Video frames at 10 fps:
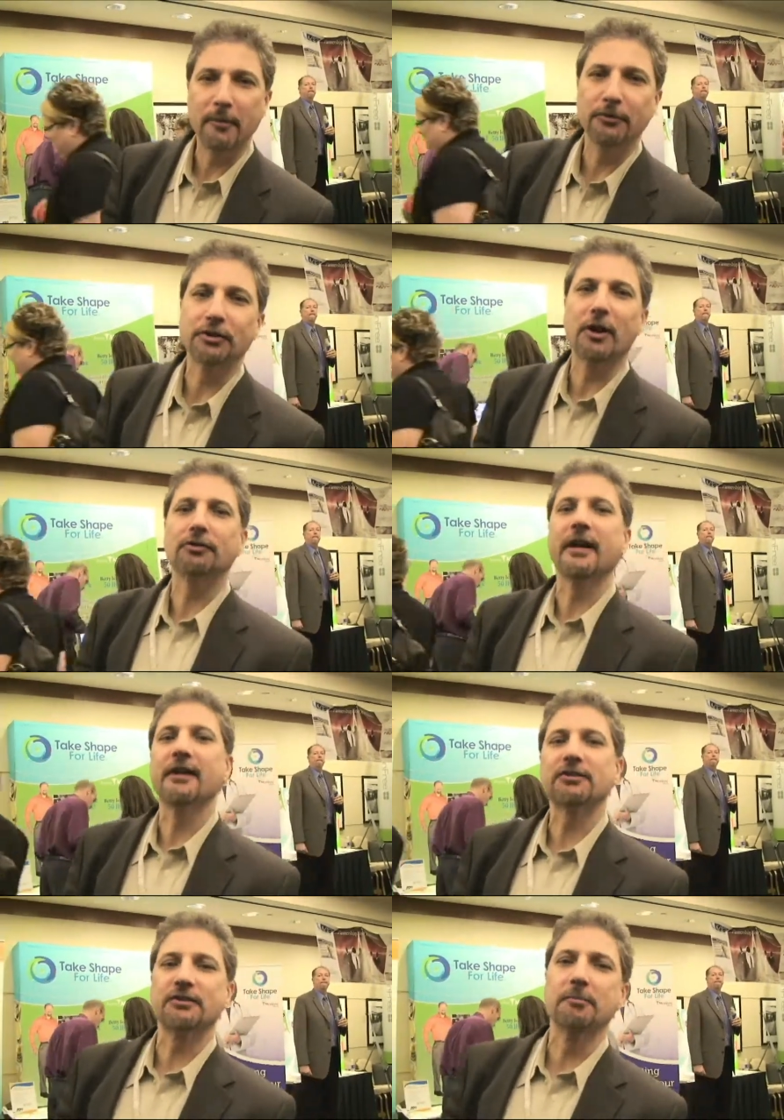I'm a general
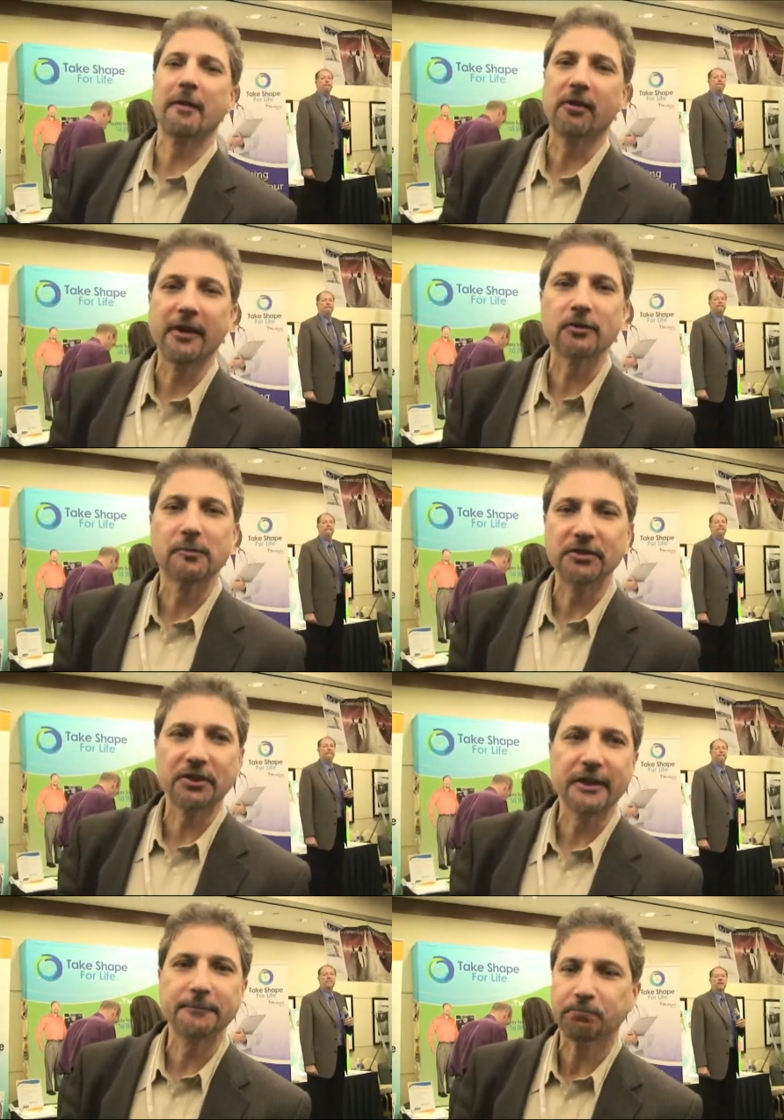dentist in Beverly Hills,
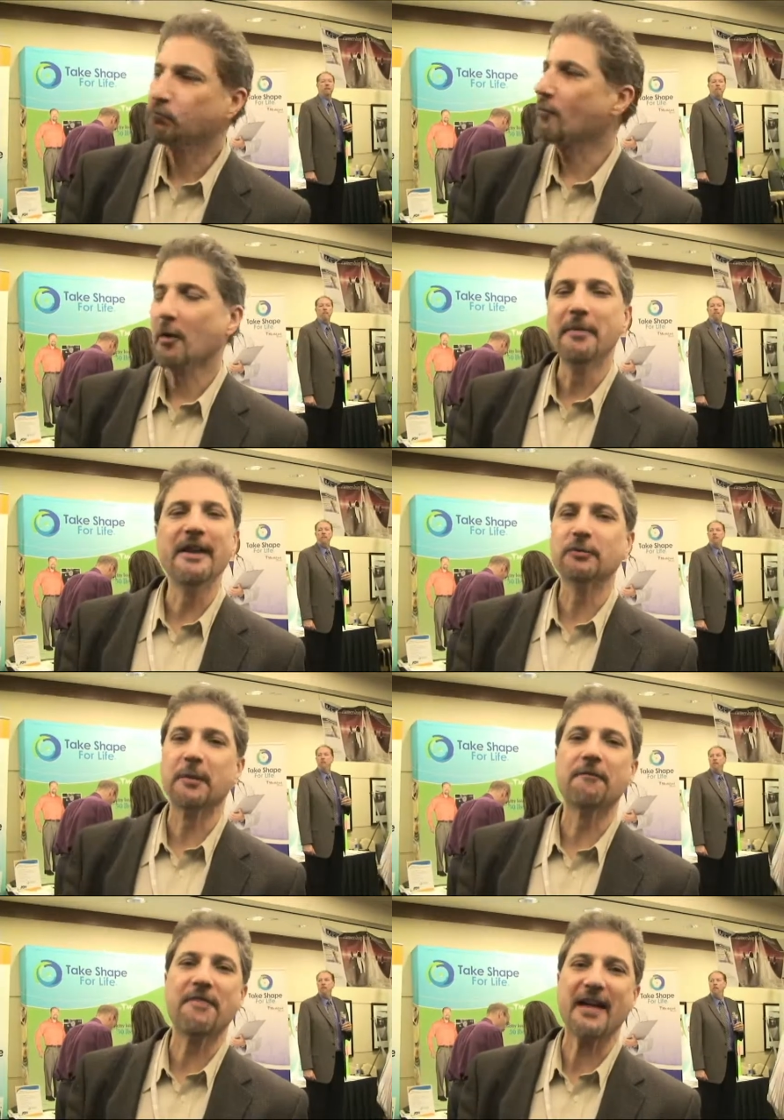Michigan. The meeting's
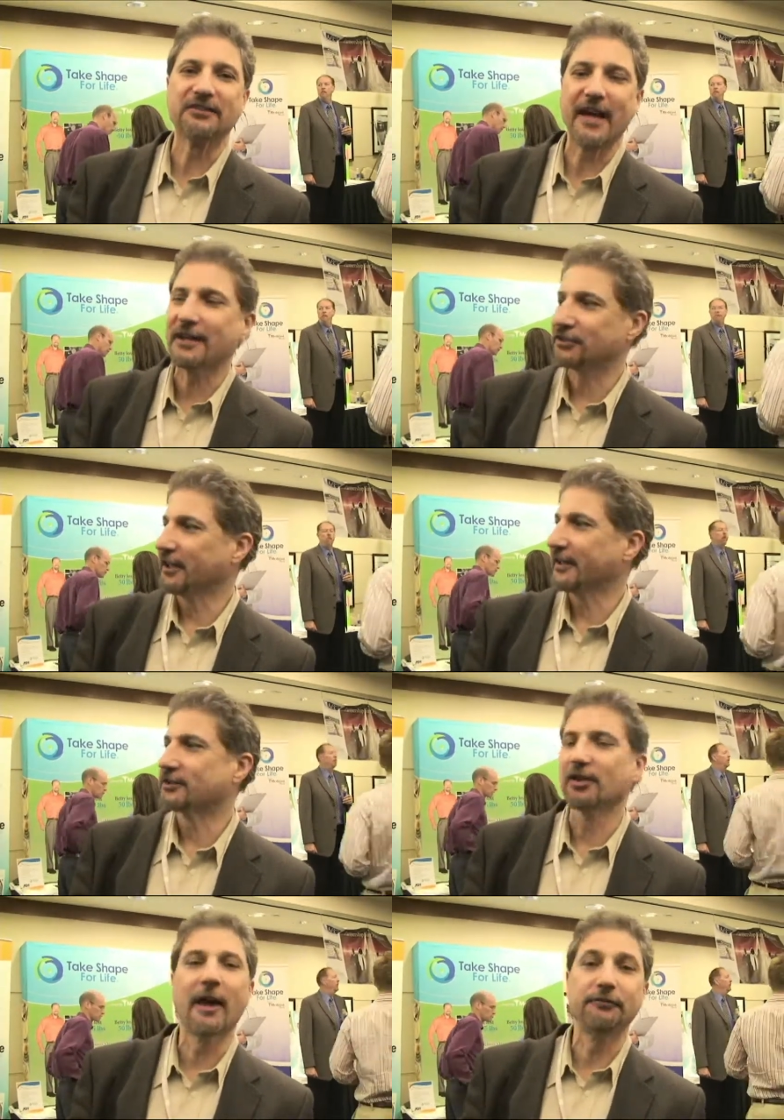been fantastic.
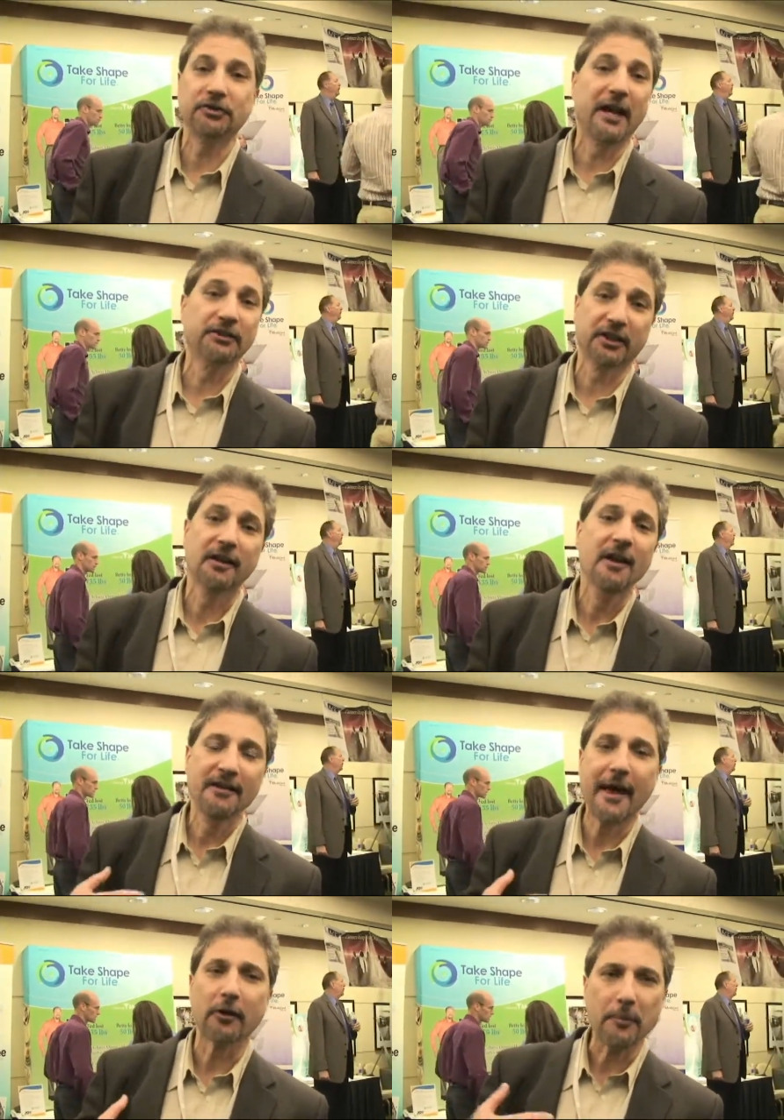It's life changing,
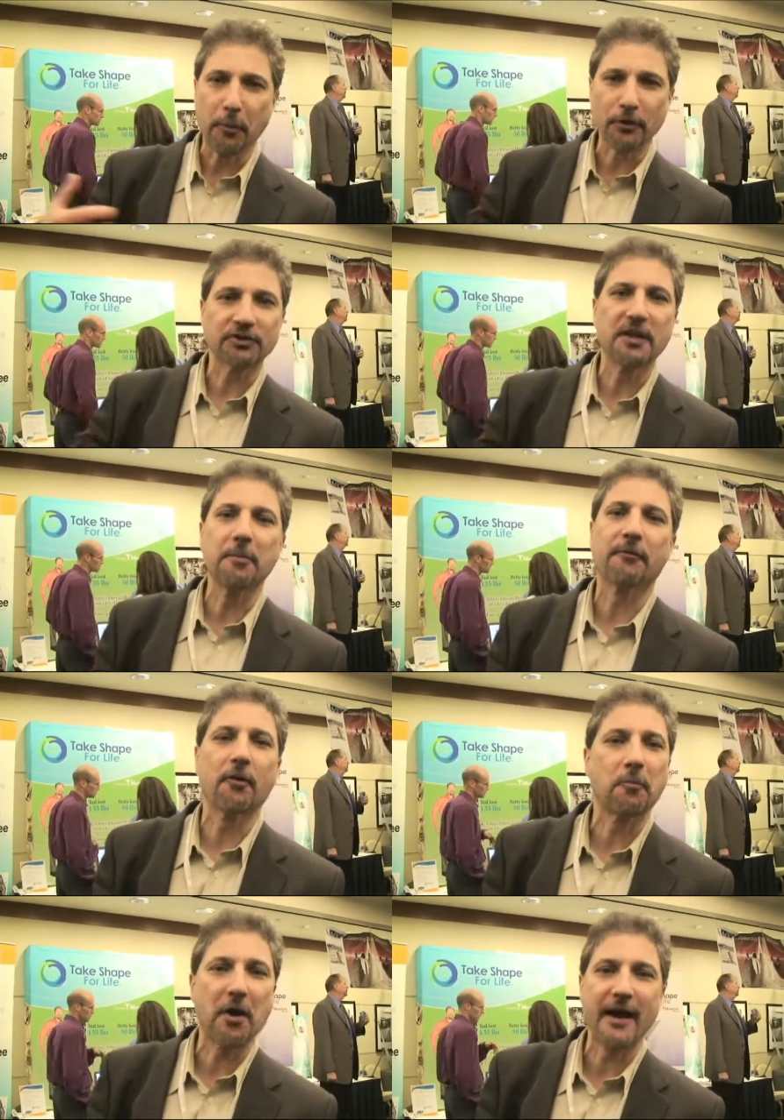not only personally, but
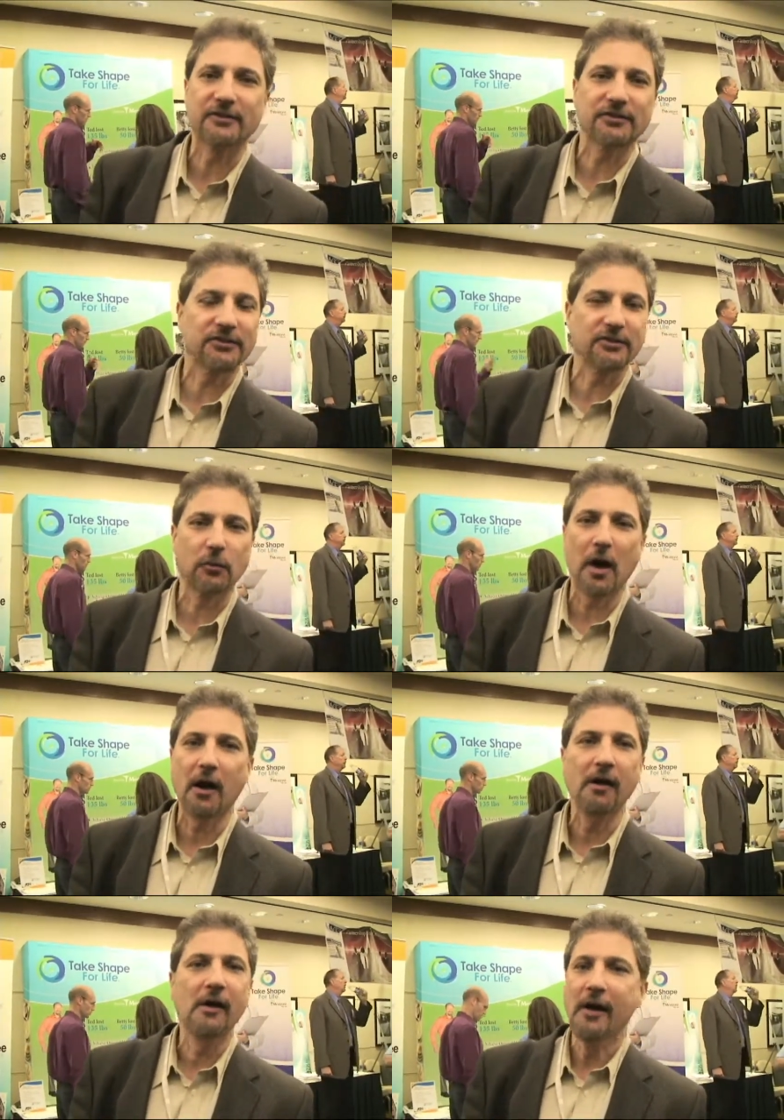for the practices as
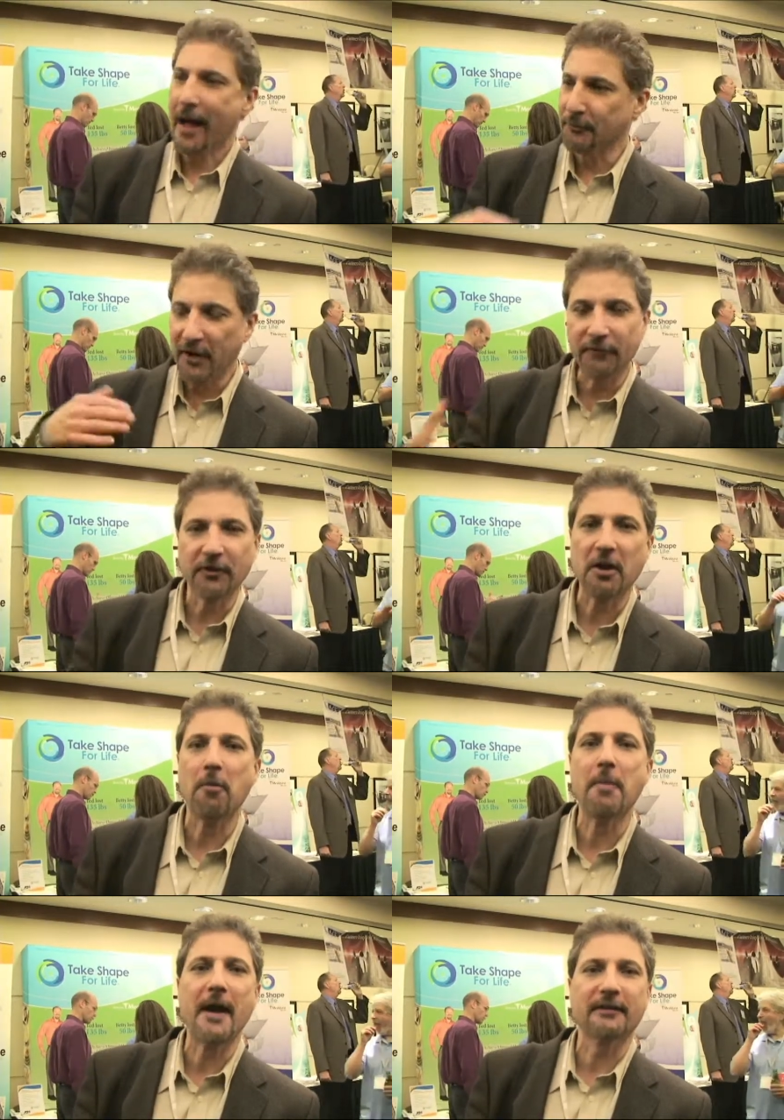well. I'm definitely
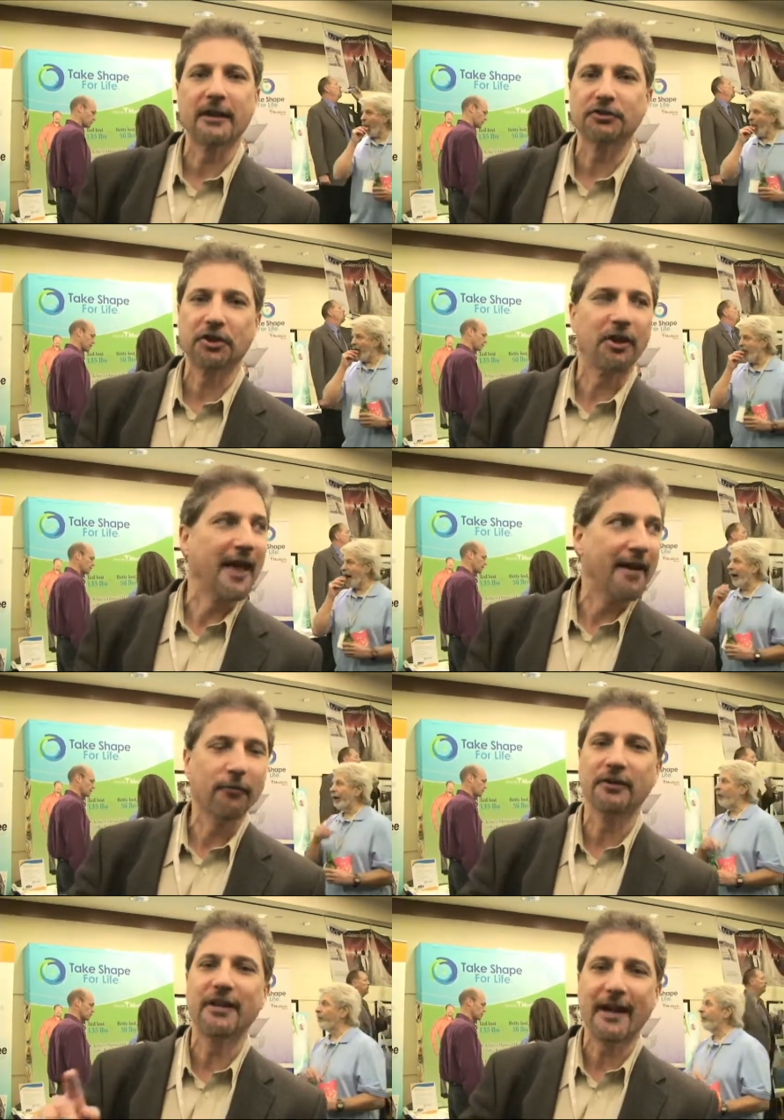coming back next year, and
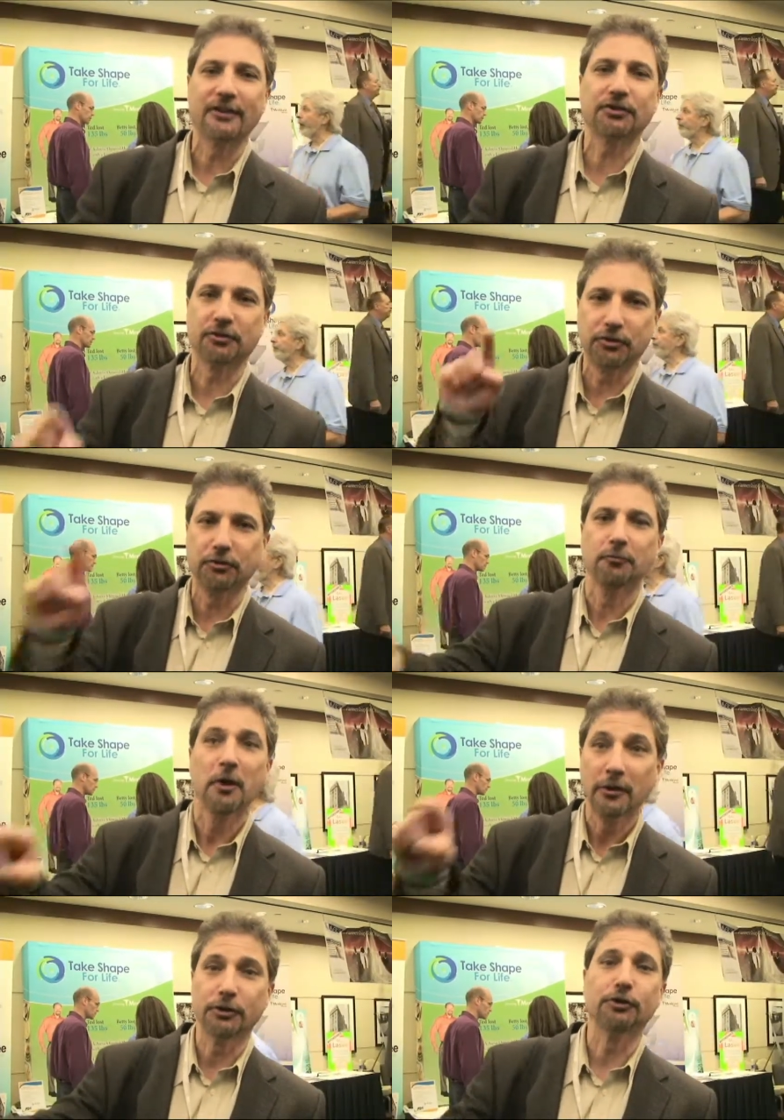every dentist
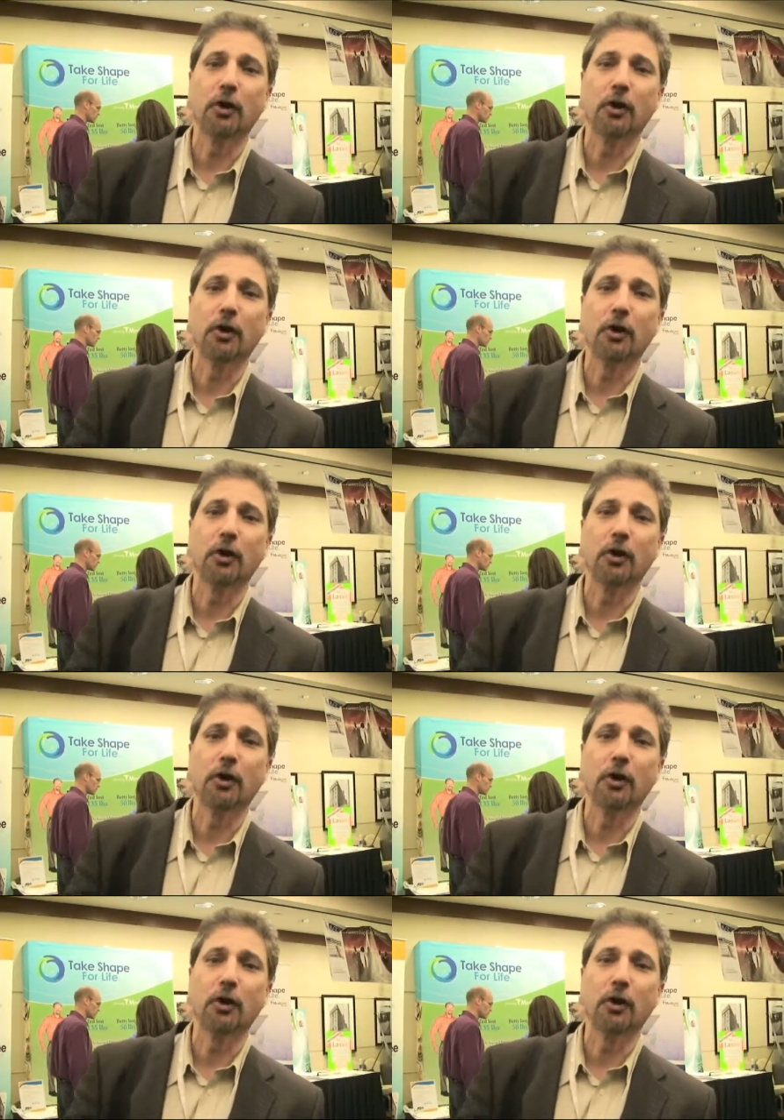should, should